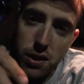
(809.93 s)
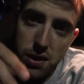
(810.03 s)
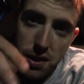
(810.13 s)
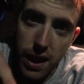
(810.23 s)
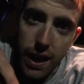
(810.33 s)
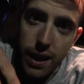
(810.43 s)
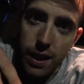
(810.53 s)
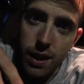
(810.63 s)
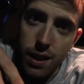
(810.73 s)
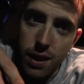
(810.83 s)
done
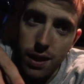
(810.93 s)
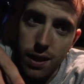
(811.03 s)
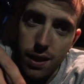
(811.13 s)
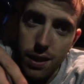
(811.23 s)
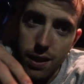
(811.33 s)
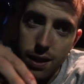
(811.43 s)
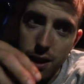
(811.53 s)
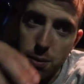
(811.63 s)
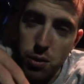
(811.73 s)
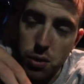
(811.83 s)
today
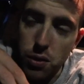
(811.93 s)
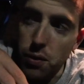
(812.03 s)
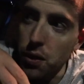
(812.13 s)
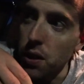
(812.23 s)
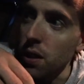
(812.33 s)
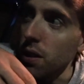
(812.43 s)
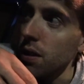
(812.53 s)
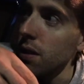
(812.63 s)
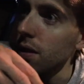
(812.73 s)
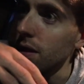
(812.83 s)
is prove that
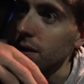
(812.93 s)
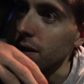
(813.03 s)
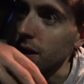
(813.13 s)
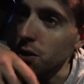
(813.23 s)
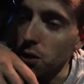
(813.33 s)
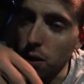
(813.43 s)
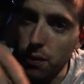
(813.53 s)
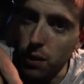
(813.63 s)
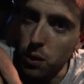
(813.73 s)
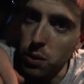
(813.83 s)
it's not a
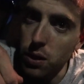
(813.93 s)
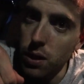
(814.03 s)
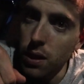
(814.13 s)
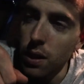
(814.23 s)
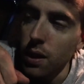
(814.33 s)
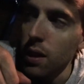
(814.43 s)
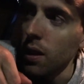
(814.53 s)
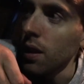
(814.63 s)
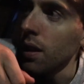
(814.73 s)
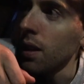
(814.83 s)
fluke.
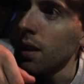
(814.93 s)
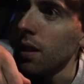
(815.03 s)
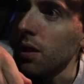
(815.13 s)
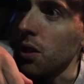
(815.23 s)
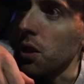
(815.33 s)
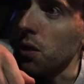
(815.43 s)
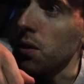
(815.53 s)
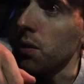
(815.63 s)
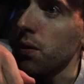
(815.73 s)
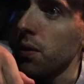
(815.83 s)

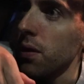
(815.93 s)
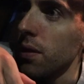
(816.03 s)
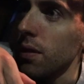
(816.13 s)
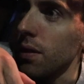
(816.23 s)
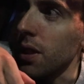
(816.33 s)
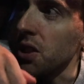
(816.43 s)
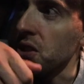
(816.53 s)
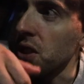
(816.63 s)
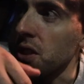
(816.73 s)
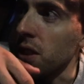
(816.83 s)
You've
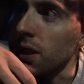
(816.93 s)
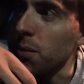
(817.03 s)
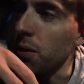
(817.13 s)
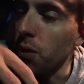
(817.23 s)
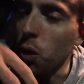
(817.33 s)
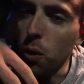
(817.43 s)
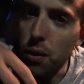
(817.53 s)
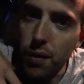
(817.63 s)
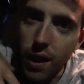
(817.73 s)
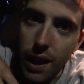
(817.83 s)
consistently
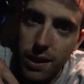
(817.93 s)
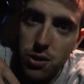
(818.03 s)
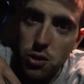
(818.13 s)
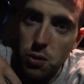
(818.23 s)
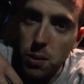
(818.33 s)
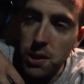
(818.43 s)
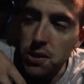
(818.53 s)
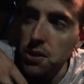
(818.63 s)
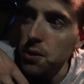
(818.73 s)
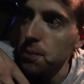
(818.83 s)
performed over the last 2
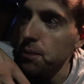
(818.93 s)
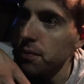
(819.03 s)
months,